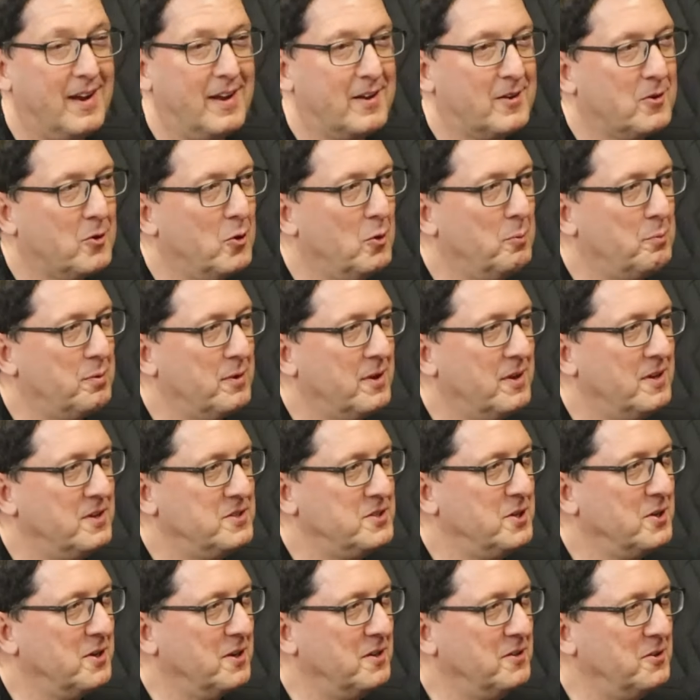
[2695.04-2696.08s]
a cold
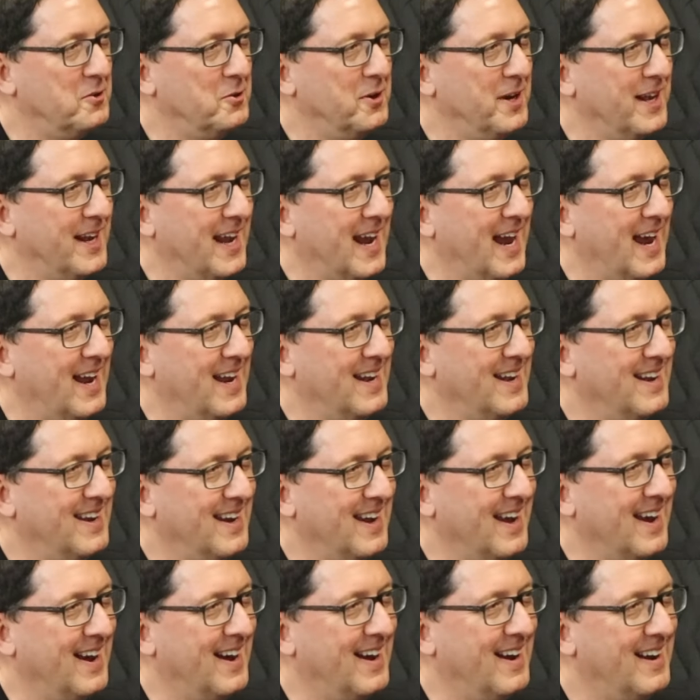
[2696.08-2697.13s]
plunge, you can do it again.
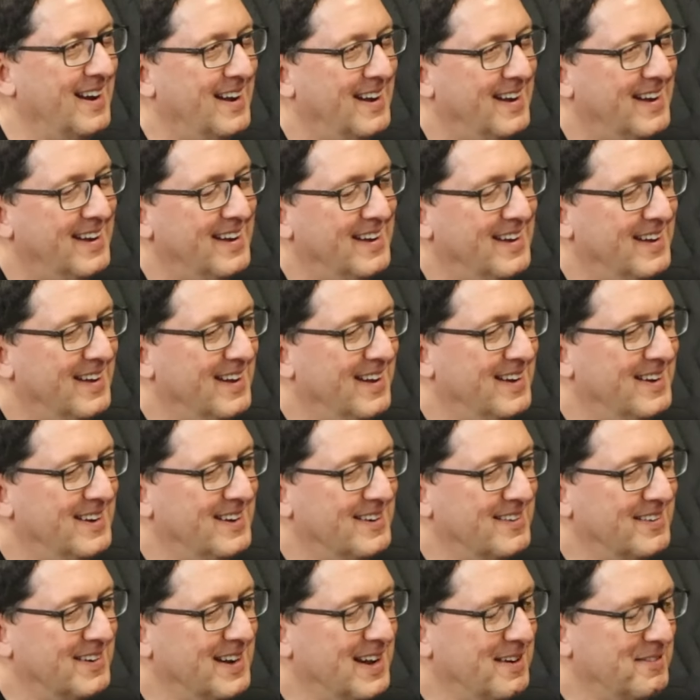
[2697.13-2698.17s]
Yeah, and you
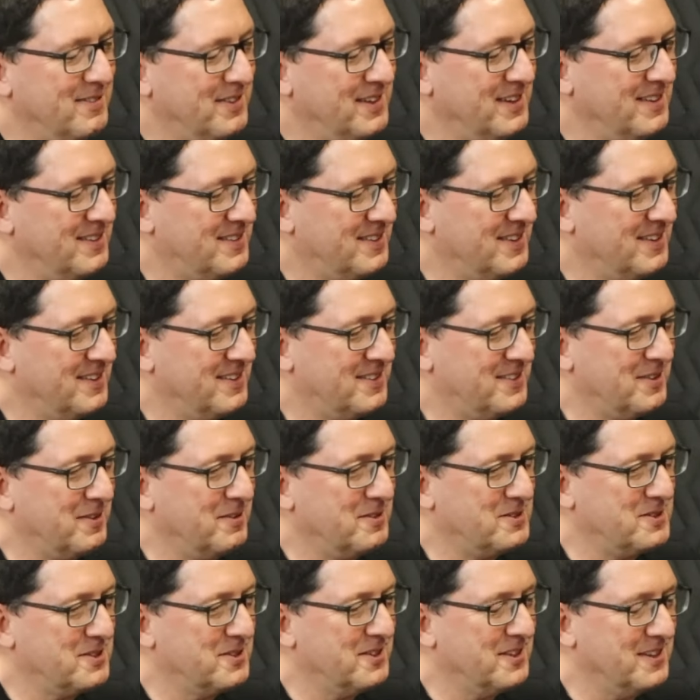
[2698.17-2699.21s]
don't have these uh,
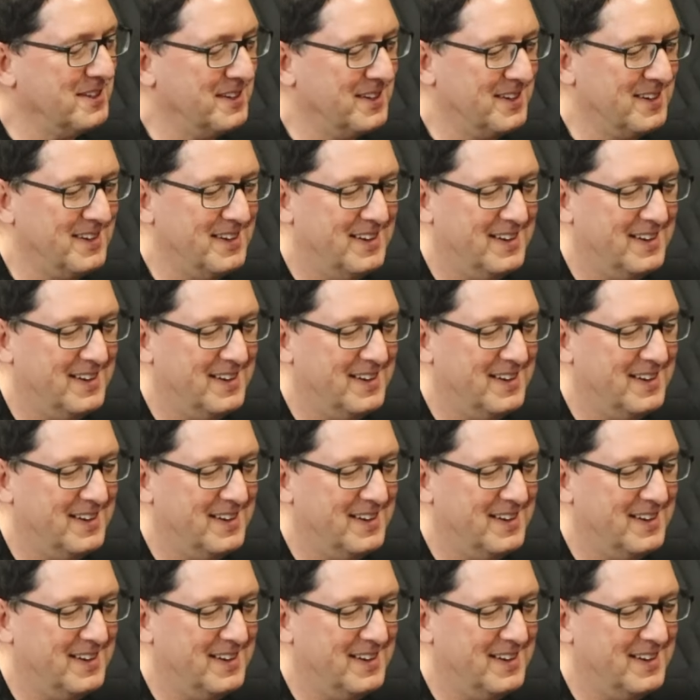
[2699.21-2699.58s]
social uh,